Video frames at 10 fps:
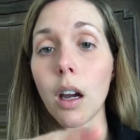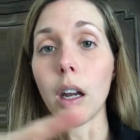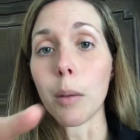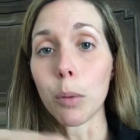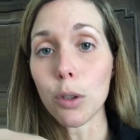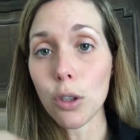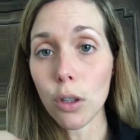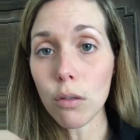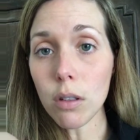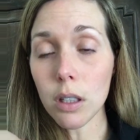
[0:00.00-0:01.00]
A number
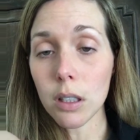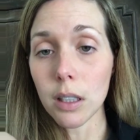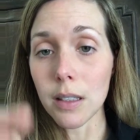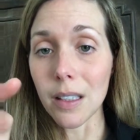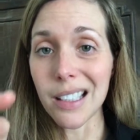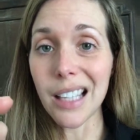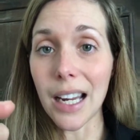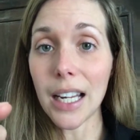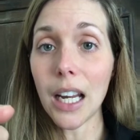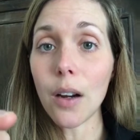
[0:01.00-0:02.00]
2 that says
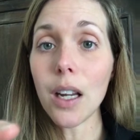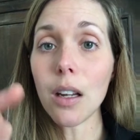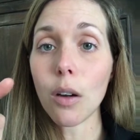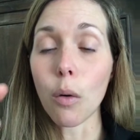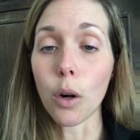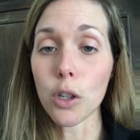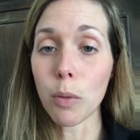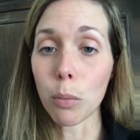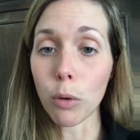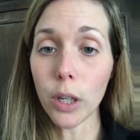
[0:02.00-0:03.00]
secondary, orange,
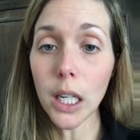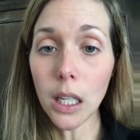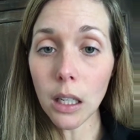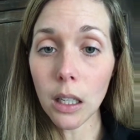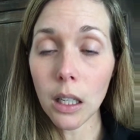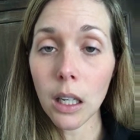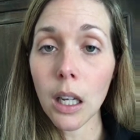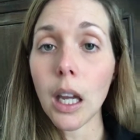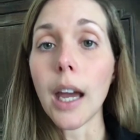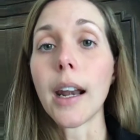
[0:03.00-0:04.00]
purple, green.
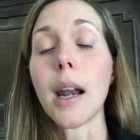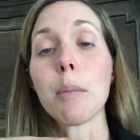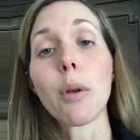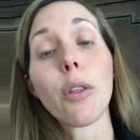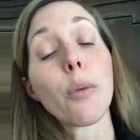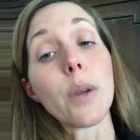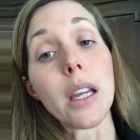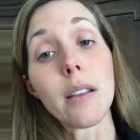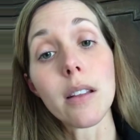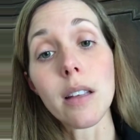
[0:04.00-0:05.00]
And a number
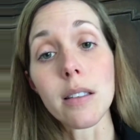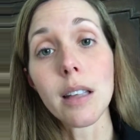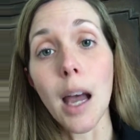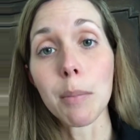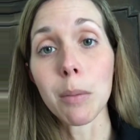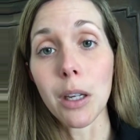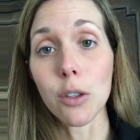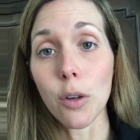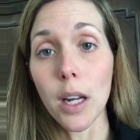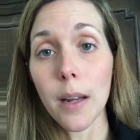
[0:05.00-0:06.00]
3 that says
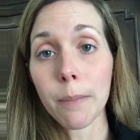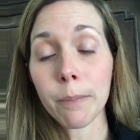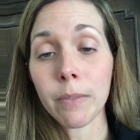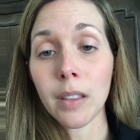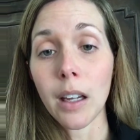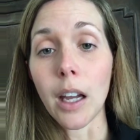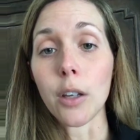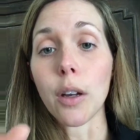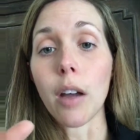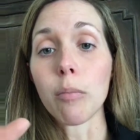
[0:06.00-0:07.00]
complementary. And
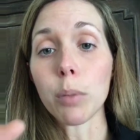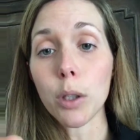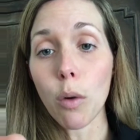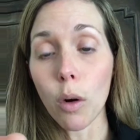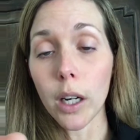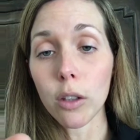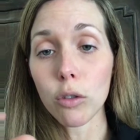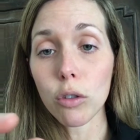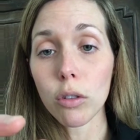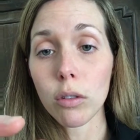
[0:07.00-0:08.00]
you'll have blue,
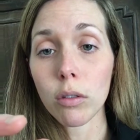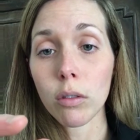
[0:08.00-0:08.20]
orange,